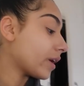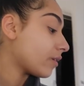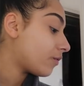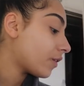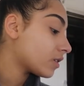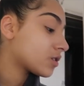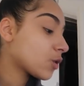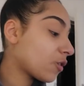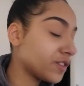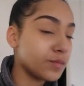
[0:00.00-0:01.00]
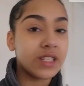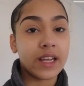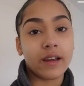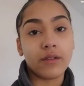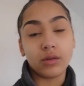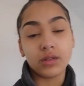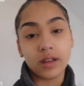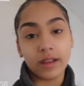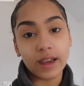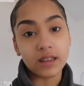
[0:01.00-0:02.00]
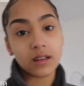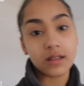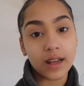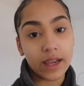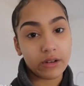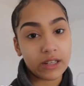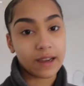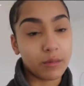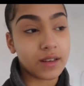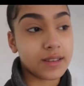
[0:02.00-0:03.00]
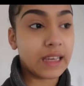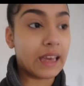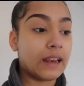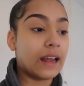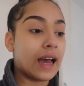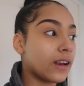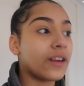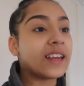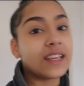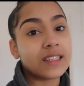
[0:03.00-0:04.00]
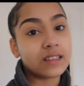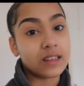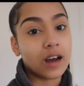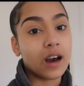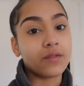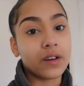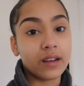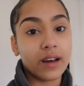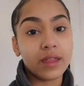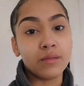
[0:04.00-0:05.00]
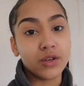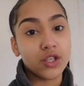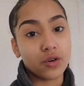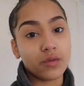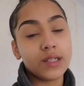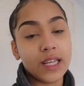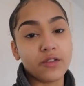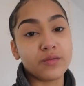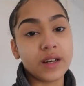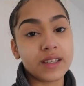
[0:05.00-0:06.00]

with a soft material so that it doesn't irritate my skin and I need it to cover like the majority of my